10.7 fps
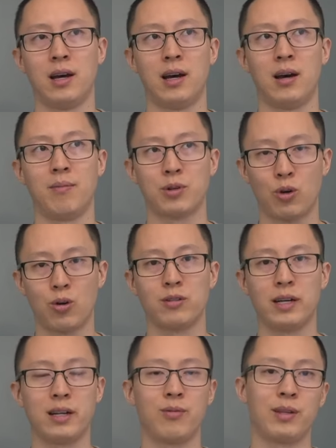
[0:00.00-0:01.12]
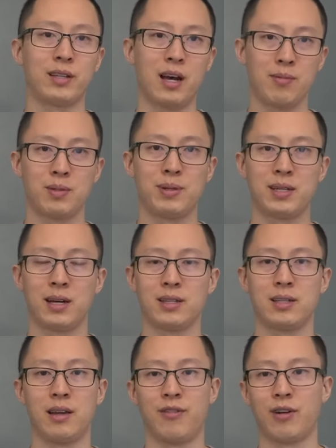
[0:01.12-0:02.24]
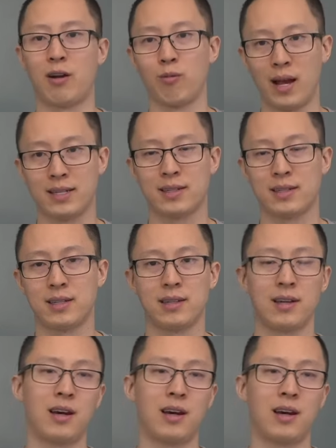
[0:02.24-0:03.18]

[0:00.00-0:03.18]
um, correlated with DOMS because if you're at rest,